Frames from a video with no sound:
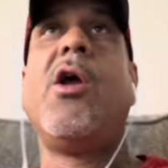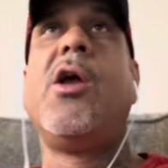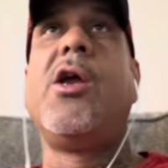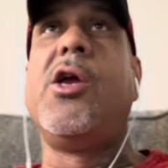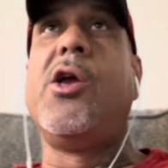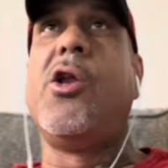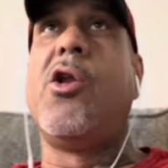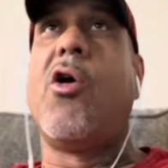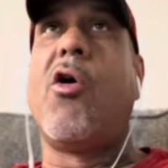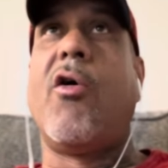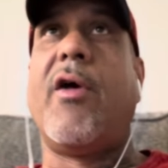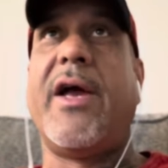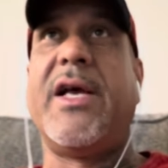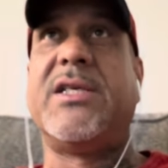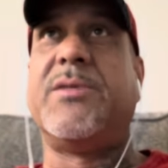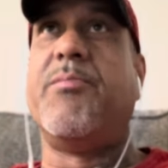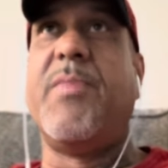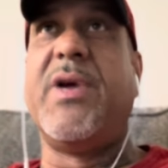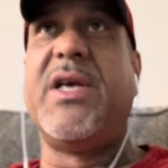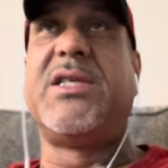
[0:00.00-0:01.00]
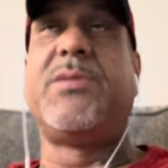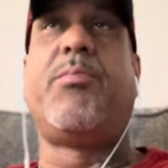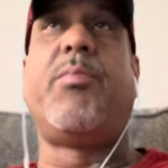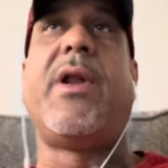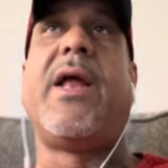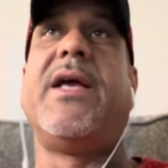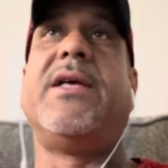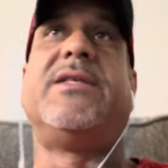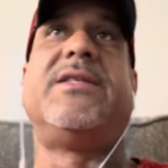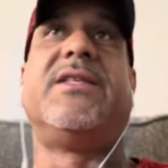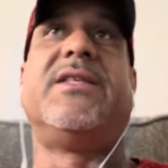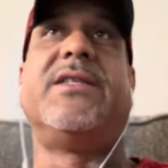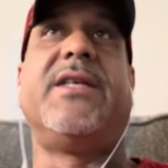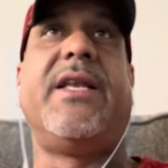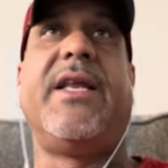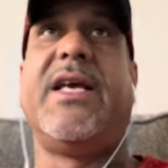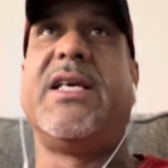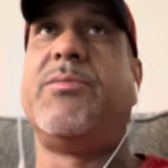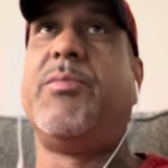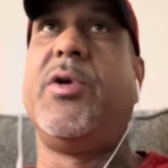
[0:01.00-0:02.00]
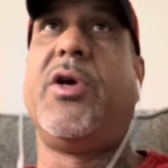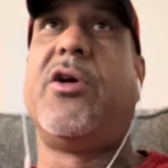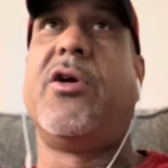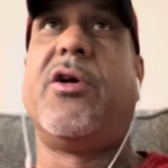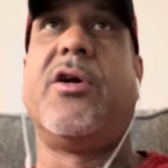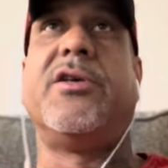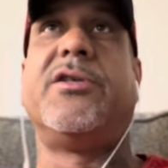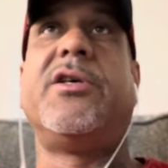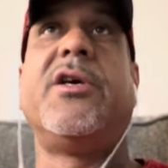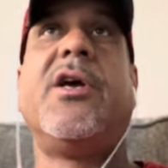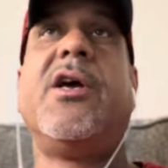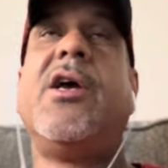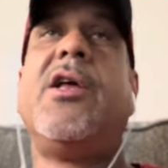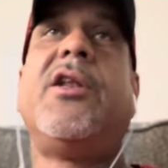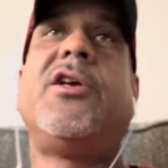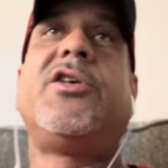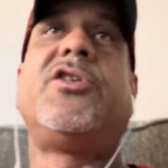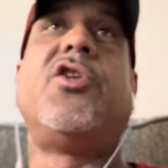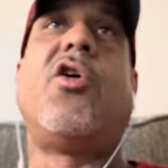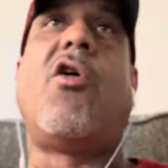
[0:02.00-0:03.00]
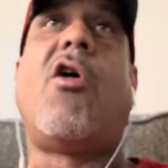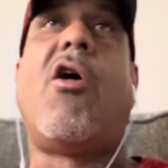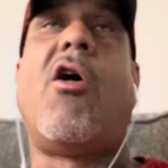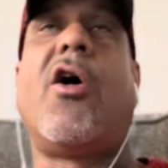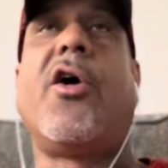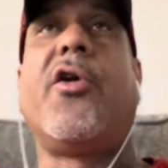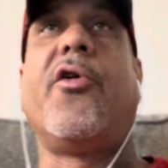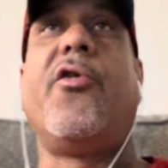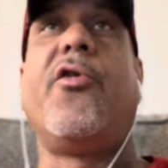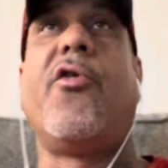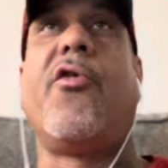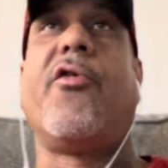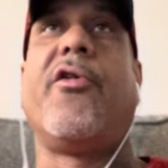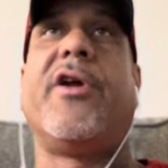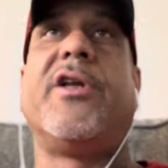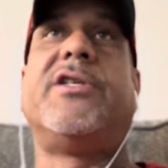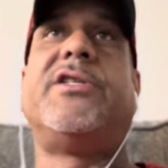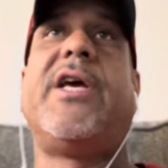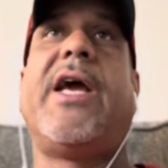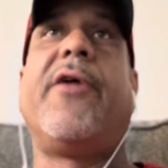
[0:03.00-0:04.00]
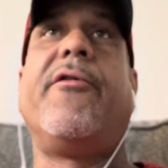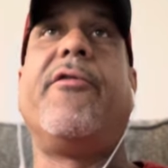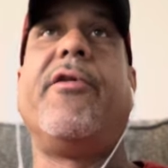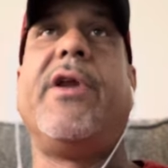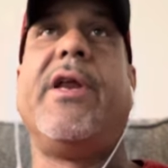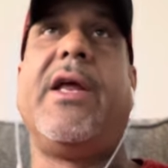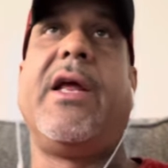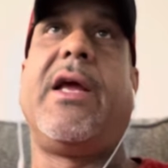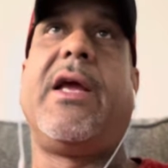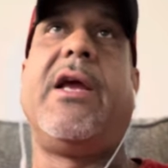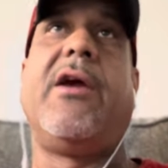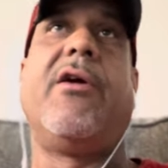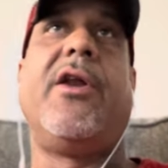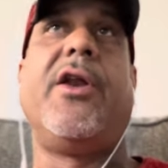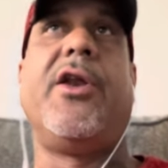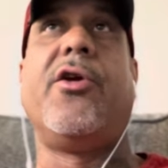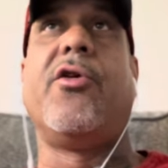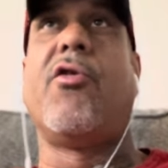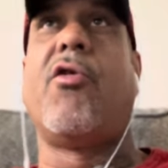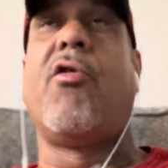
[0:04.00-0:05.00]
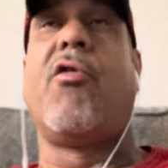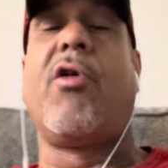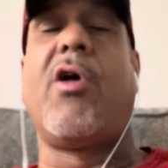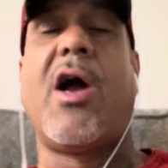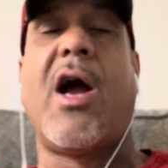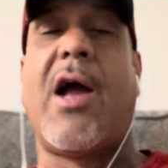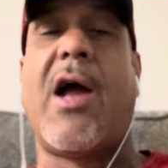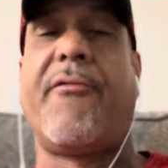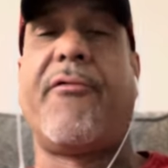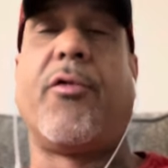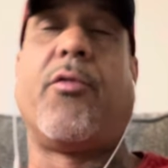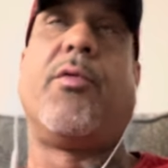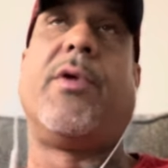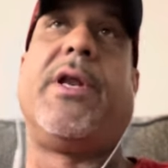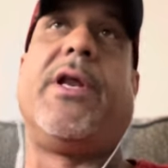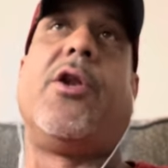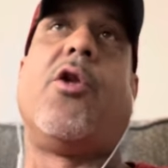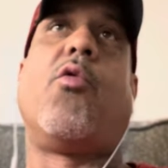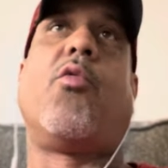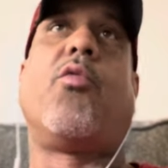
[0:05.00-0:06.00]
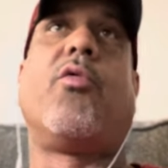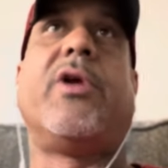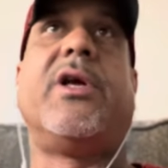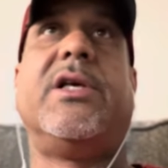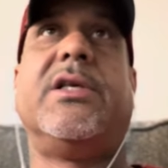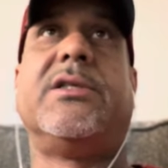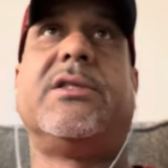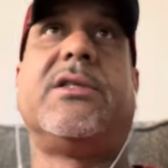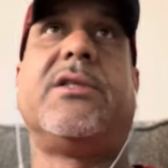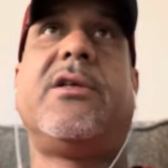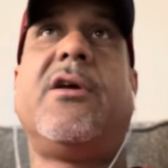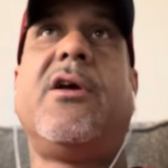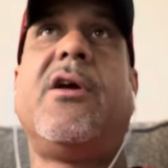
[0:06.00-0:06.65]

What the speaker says: you know, as misplaced as it is, because there's no honor nor integrity in killing your own kind for really no reason,